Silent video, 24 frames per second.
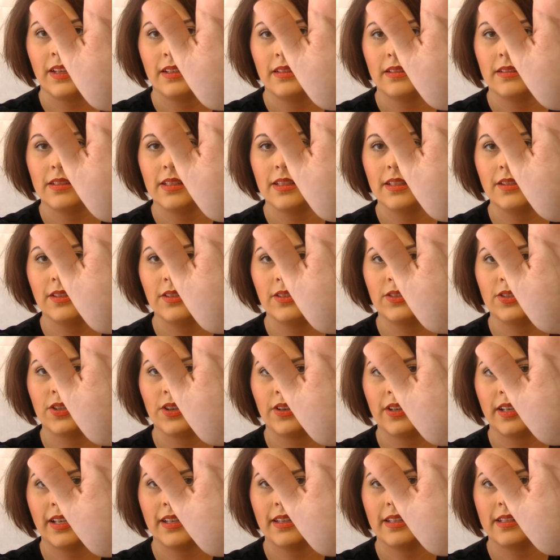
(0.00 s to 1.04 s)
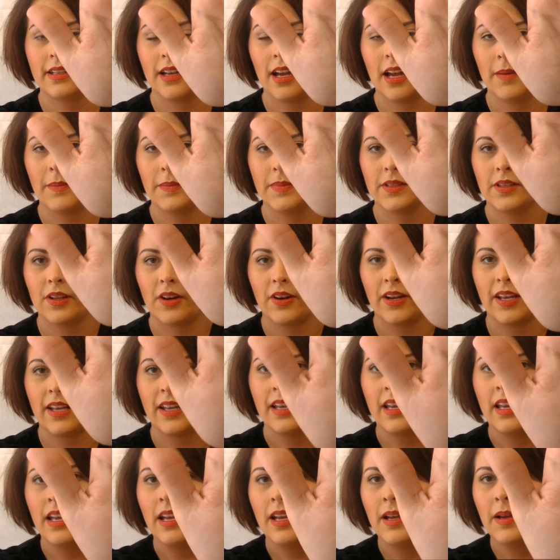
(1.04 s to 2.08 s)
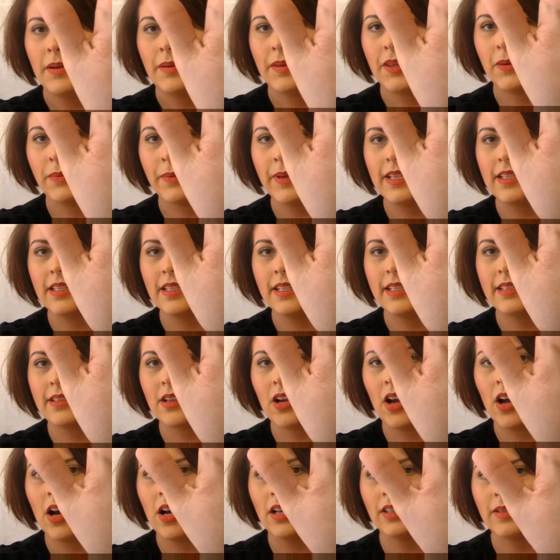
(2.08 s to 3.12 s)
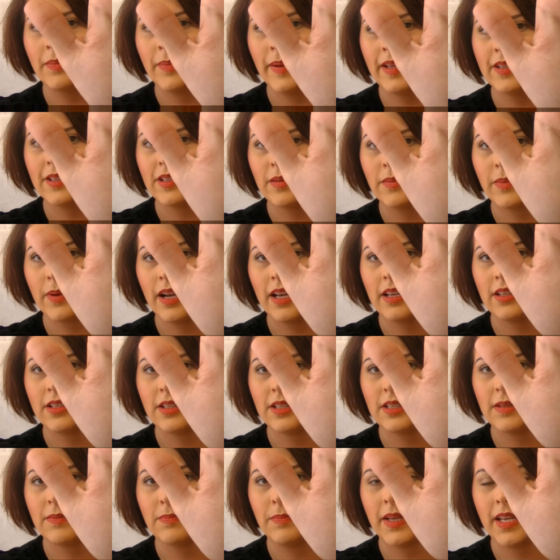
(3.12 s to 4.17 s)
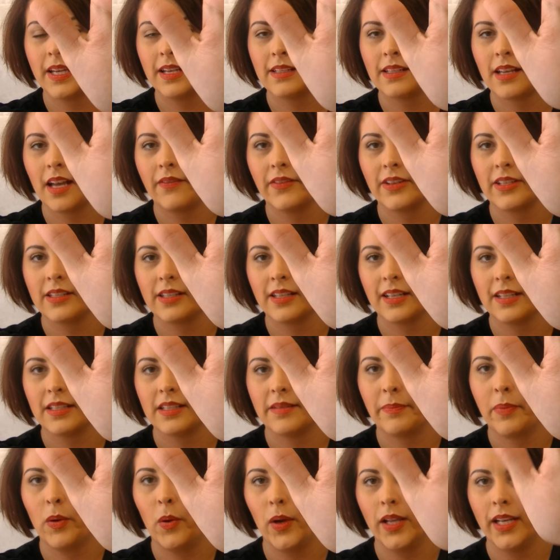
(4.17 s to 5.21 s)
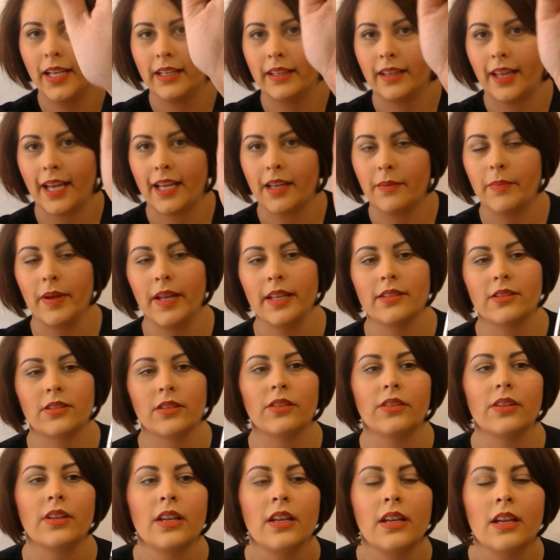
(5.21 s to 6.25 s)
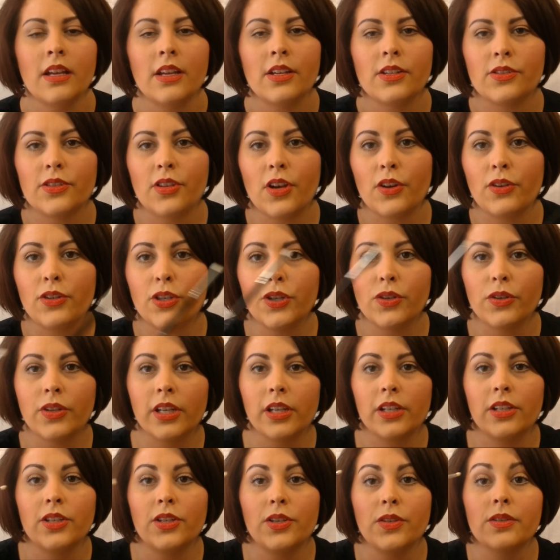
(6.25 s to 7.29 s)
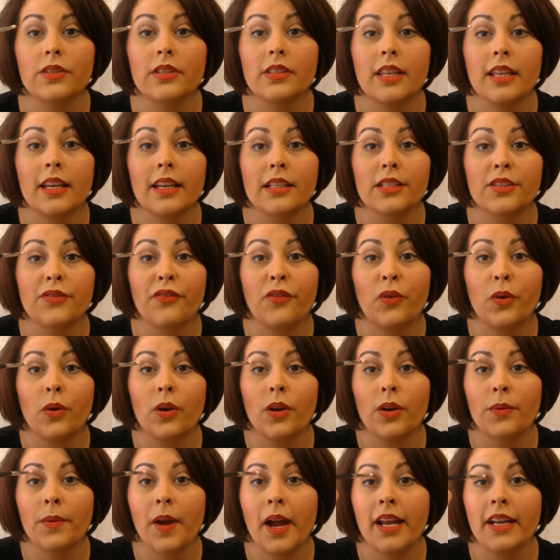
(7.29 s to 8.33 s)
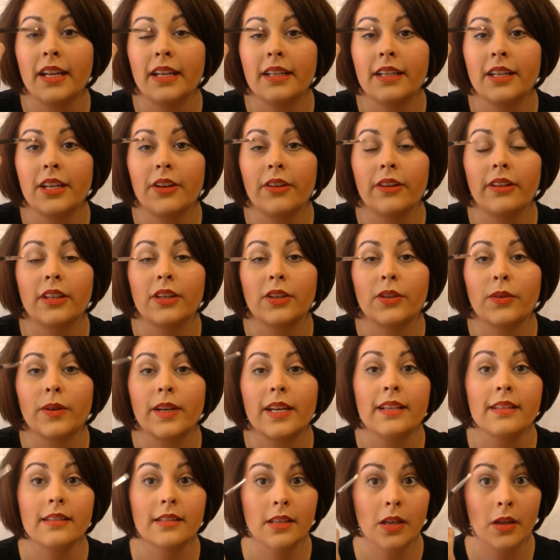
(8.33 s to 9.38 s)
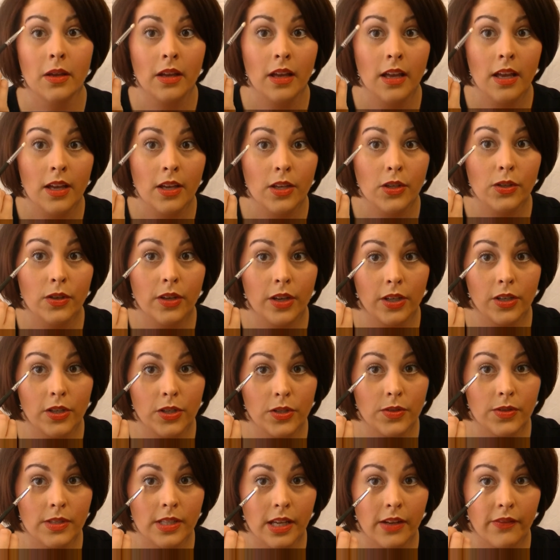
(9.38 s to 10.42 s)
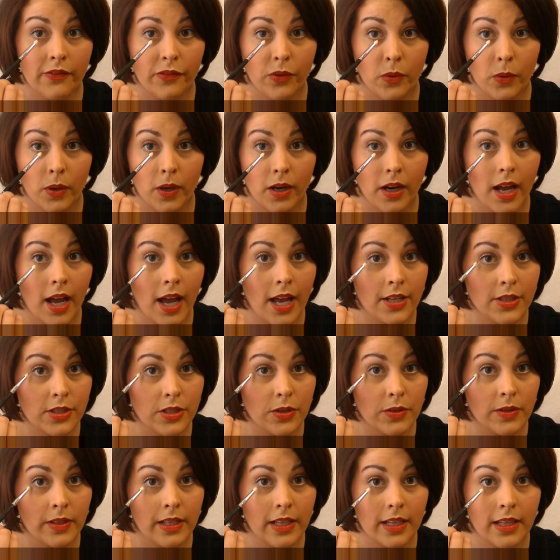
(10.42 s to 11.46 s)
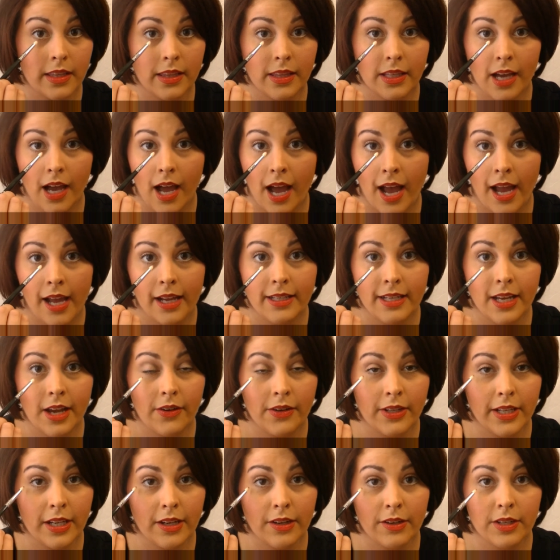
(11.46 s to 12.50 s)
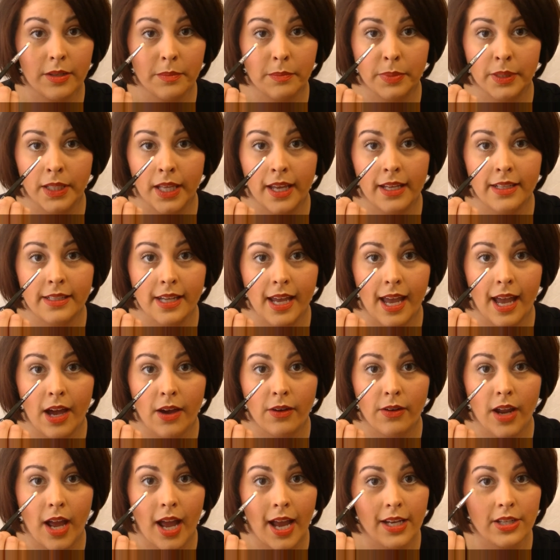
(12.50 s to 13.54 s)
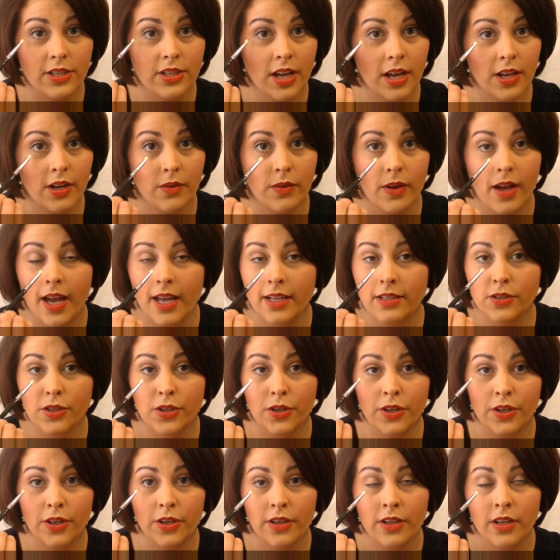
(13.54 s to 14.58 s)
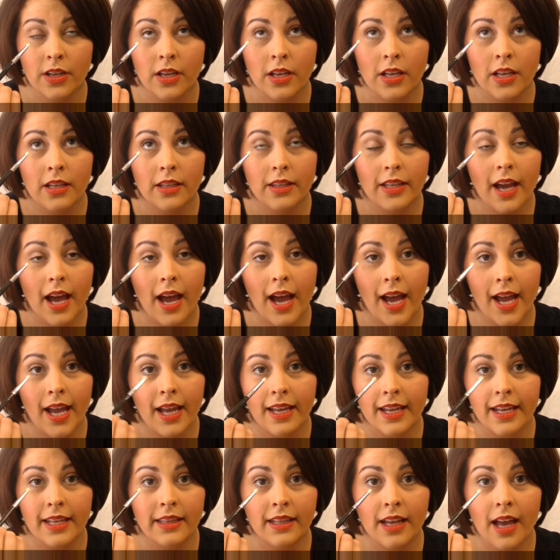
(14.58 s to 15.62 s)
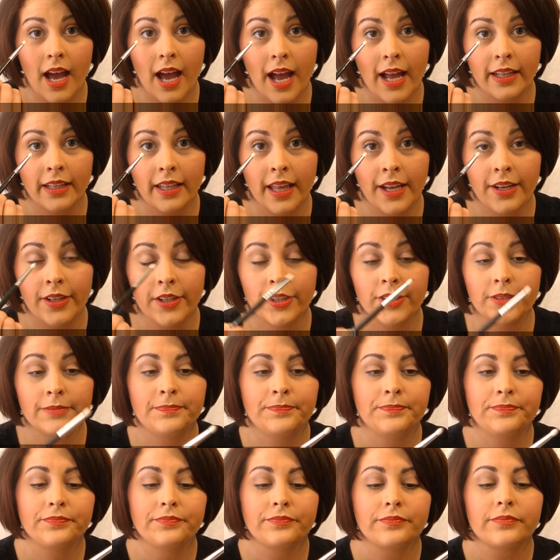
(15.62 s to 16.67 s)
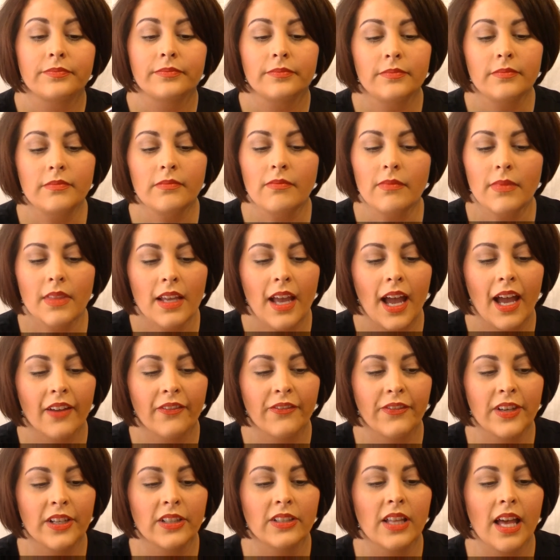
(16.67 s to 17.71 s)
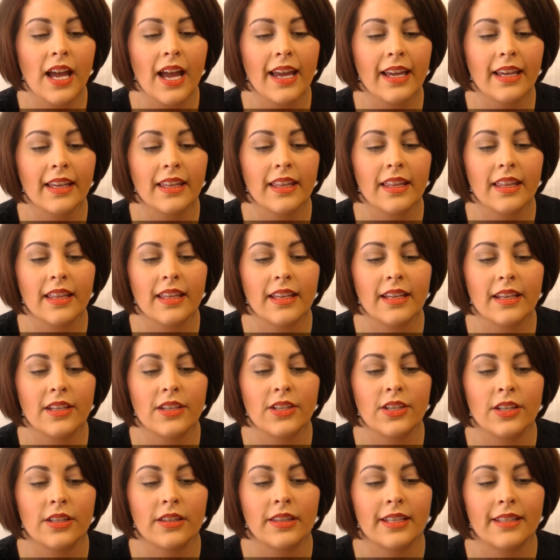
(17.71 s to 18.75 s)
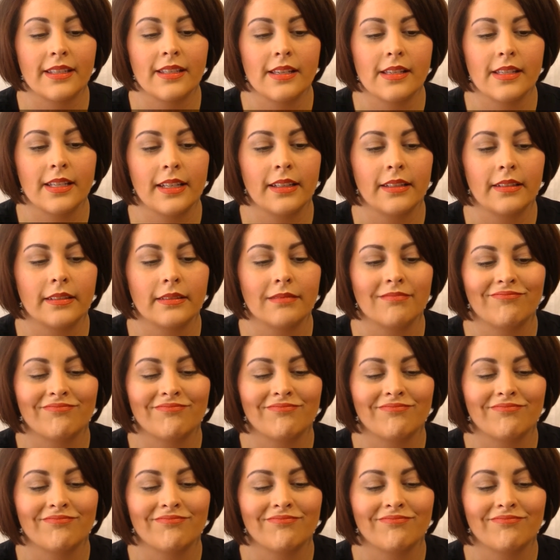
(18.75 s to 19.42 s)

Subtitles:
It's a little dirty at the top, sorry. The reason it's called a pencil brush is because obviously it's pointed like a pencil. So you could use this for right in here in the crease. You could use it for underneath the eye down here to blend out eyeshadow under the eye in the eyeliner. I feel like this isn't